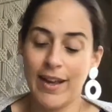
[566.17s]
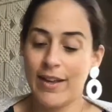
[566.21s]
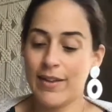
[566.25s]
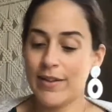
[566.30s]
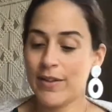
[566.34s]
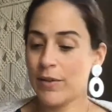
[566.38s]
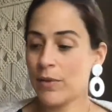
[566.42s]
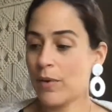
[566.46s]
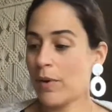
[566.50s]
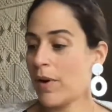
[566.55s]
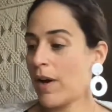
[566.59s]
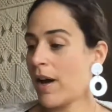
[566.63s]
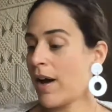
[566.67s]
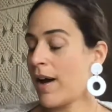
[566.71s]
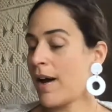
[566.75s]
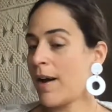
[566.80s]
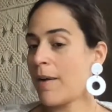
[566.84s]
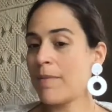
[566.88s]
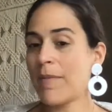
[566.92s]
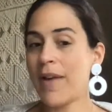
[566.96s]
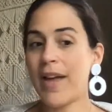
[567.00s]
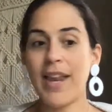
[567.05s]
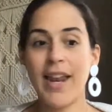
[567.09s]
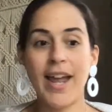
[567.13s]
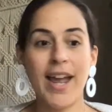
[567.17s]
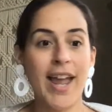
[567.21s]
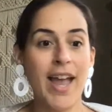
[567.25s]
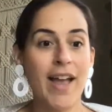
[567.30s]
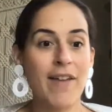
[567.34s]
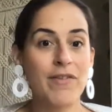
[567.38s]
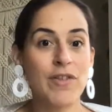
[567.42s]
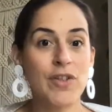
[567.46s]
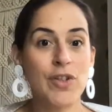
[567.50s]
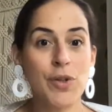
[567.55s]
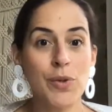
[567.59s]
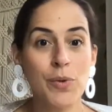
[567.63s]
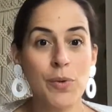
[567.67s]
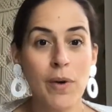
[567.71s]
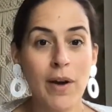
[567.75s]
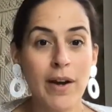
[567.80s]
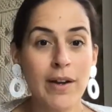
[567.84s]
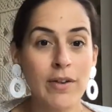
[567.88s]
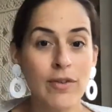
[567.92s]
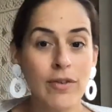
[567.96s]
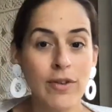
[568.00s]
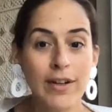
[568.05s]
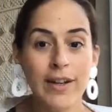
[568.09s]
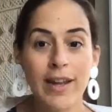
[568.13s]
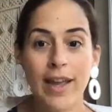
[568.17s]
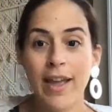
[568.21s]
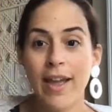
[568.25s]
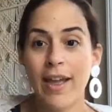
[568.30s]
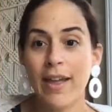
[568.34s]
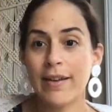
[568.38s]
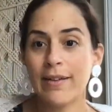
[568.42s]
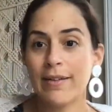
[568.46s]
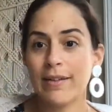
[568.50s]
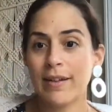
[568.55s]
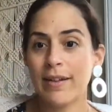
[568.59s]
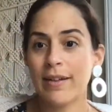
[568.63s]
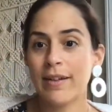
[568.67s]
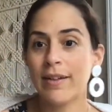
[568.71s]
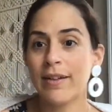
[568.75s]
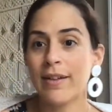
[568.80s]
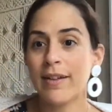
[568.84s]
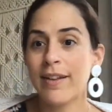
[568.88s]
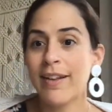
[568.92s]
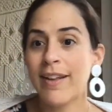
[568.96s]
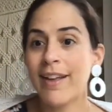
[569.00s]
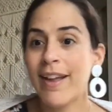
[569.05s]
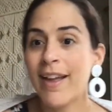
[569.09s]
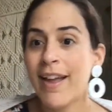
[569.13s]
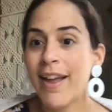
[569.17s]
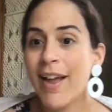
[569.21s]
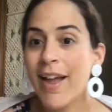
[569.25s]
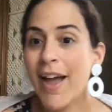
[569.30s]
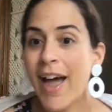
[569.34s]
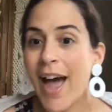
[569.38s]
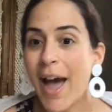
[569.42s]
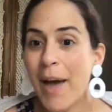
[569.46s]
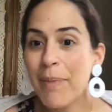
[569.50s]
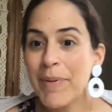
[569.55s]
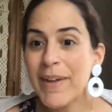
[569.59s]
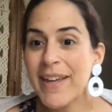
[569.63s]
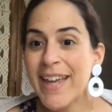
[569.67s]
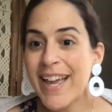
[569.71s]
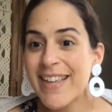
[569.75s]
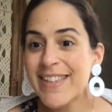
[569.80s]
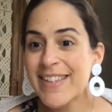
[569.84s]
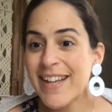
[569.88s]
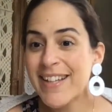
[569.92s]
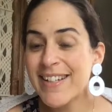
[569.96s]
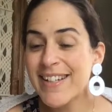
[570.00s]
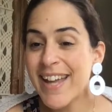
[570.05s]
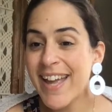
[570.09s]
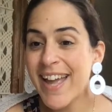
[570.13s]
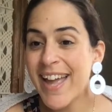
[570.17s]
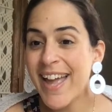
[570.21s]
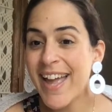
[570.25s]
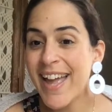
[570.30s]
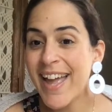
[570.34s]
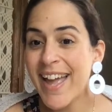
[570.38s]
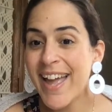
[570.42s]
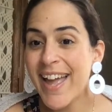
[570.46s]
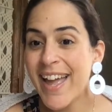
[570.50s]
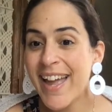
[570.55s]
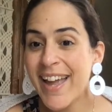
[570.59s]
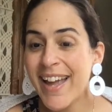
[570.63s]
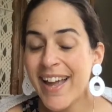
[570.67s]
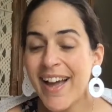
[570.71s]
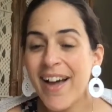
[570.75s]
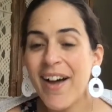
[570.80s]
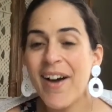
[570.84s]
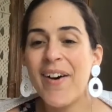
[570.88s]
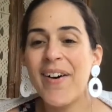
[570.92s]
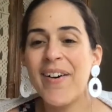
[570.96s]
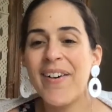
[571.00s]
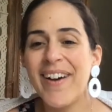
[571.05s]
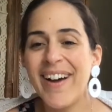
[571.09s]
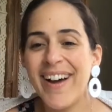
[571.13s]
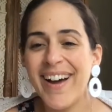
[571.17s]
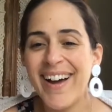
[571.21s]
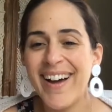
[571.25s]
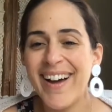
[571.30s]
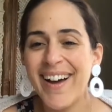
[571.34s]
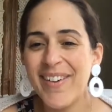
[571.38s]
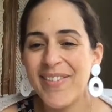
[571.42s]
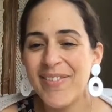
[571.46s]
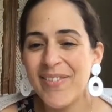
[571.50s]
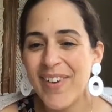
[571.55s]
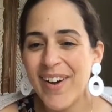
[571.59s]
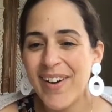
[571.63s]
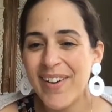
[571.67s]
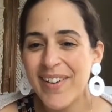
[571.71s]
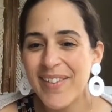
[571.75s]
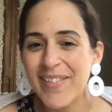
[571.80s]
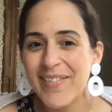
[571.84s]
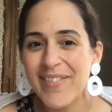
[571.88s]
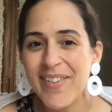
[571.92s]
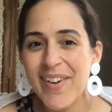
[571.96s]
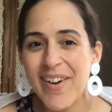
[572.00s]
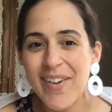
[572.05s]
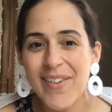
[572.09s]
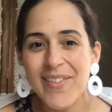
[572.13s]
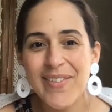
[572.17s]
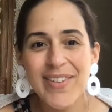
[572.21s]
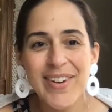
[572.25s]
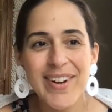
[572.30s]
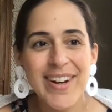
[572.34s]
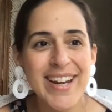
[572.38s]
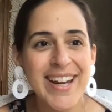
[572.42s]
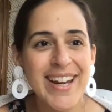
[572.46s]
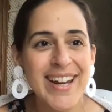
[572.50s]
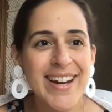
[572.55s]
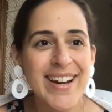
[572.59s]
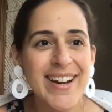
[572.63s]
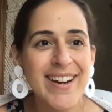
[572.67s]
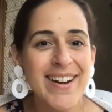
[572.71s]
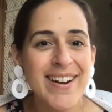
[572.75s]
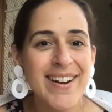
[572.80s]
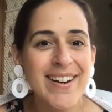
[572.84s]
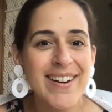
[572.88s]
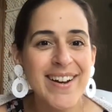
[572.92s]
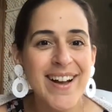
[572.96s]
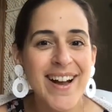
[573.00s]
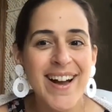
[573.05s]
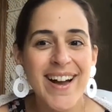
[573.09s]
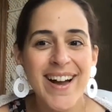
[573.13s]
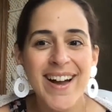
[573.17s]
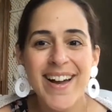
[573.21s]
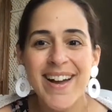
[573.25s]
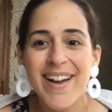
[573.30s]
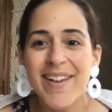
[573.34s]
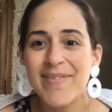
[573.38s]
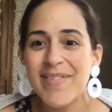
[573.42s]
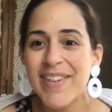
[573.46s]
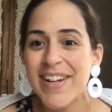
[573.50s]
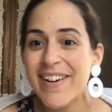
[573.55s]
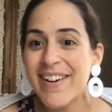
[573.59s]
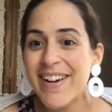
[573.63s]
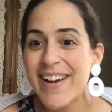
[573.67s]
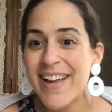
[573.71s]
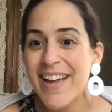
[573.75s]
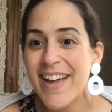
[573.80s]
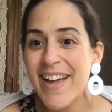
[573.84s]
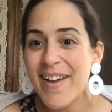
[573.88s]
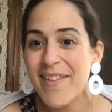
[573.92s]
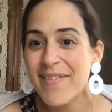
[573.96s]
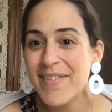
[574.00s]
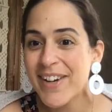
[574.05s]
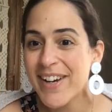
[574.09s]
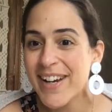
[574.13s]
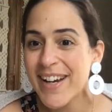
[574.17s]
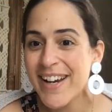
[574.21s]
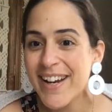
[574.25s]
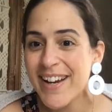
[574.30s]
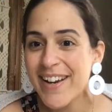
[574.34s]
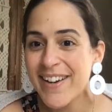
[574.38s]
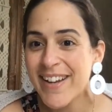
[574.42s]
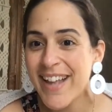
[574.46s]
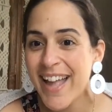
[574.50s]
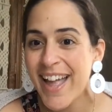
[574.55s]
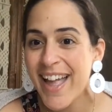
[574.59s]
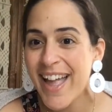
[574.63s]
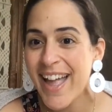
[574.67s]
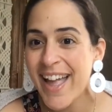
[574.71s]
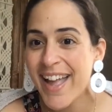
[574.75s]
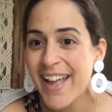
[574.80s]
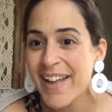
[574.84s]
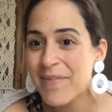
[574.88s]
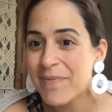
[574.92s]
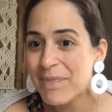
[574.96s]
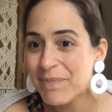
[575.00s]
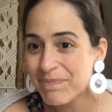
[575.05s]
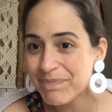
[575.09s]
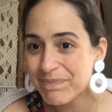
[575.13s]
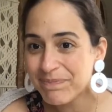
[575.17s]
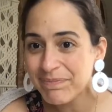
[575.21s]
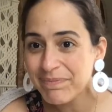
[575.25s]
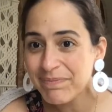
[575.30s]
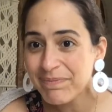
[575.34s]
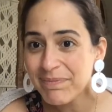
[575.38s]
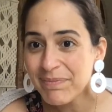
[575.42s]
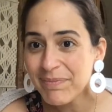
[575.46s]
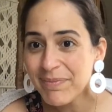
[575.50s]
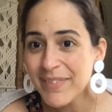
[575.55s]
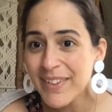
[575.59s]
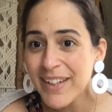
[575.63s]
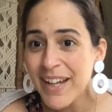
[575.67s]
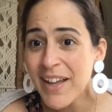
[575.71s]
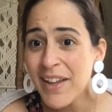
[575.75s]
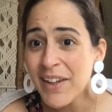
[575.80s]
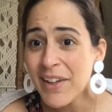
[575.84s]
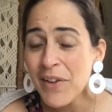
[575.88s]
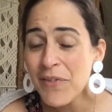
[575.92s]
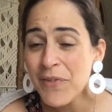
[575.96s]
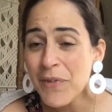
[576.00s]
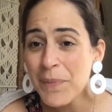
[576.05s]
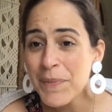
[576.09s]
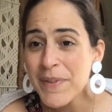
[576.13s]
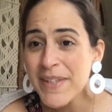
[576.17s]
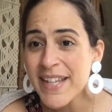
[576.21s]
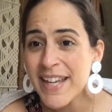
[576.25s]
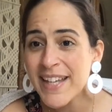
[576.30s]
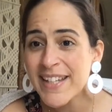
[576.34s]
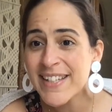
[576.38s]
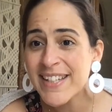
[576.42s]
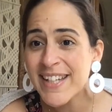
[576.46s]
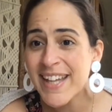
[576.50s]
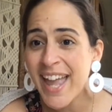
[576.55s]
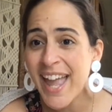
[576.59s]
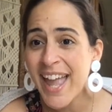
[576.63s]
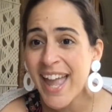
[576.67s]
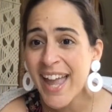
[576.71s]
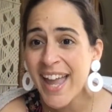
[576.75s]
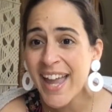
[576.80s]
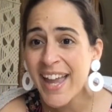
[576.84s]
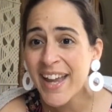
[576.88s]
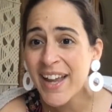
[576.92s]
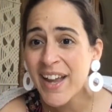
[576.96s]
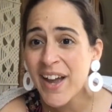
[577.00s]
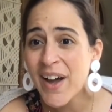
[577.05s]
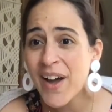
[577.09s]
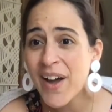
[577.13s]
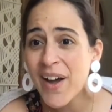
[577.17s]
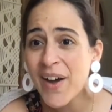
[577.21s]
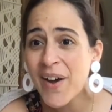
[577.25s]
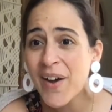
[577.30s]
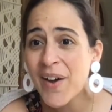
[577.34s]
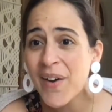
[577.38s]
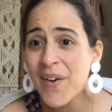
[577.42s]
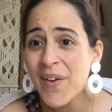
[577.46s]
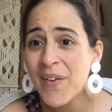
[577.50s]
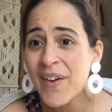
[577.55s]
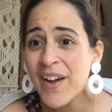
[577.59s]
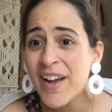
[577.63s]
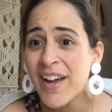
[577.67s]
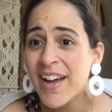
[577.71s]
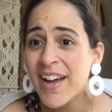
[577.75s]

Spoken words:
So, and I have 200 and happy cast on day. Oh, welcome over here. Miriam, you're here. Yay. Hello from San Diego.